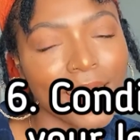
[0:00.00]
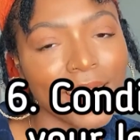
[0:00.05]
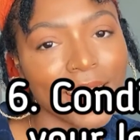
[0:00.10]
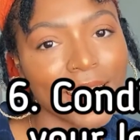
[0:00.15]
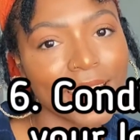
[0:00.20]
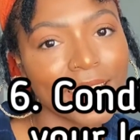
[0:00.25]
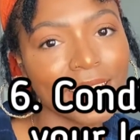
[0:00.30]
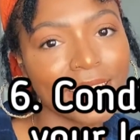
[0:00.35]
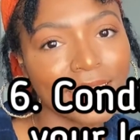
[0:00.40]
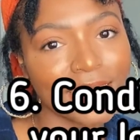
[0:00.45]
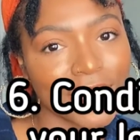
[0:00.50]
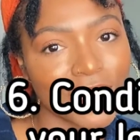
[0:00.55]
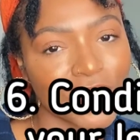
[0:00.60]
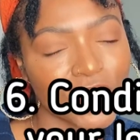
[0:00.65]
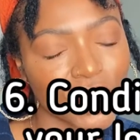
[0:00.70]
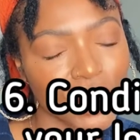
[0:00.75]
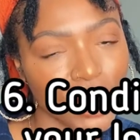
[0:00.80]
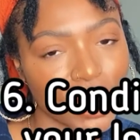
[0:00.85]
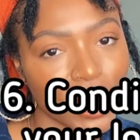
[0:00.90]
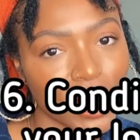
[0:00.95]

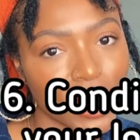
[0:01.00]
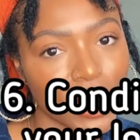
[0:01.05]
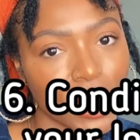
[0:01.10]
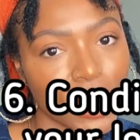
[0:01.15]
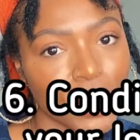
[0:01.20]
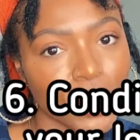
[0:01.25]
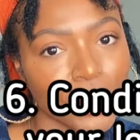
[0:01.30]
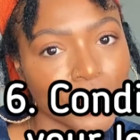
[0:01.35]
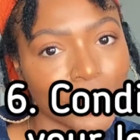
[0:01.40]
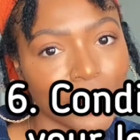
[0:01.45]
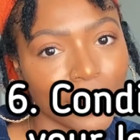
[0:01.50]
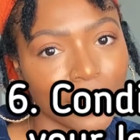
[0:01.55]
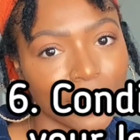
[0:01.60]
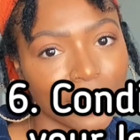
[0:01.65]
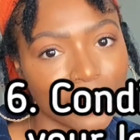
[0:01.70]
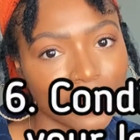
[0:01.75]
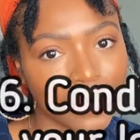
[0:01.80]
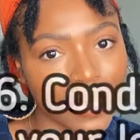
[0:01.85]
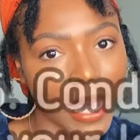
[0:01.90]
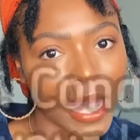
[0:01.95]
conditioning your
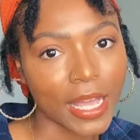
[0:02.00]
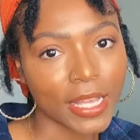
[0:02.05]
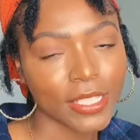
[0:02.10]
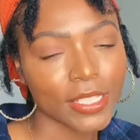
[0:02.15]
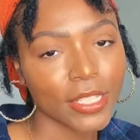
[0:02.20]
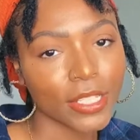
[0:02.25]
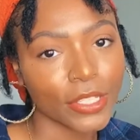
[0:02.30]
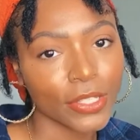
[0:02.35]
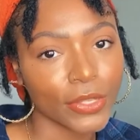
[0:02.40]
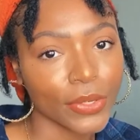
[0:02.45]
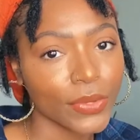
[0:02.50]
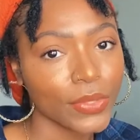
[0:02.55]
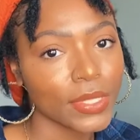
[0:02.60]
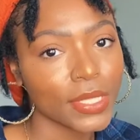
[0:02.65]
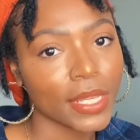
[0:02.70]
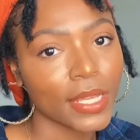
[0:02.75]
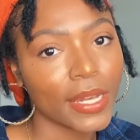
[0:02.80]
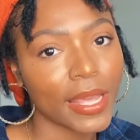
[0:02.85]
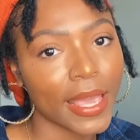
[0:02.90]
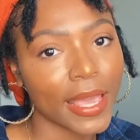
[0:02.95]
locks
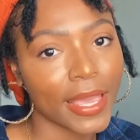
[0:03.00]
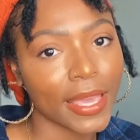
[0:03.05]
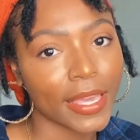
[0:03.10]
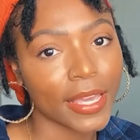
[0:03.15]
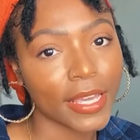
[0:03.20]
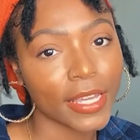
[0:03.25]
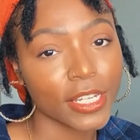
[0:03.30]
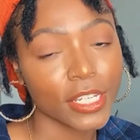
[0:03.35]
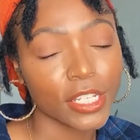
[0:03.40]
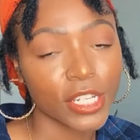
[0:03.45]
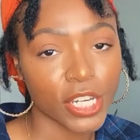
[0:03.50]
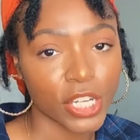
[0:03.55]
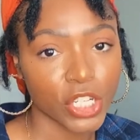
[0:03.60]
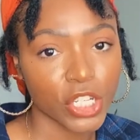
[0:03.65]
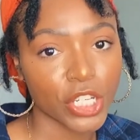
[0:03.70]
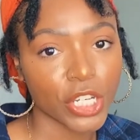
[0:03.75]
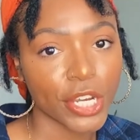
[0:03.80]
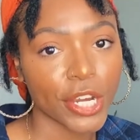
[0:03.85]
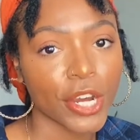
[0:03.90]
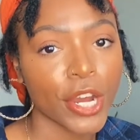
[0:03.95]
using a
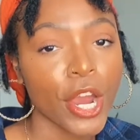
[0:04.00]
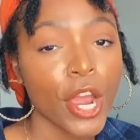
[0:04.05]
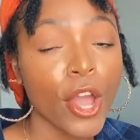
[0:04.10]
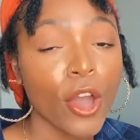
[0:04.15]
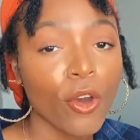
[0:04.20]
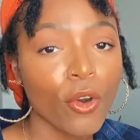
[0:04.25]
conditioner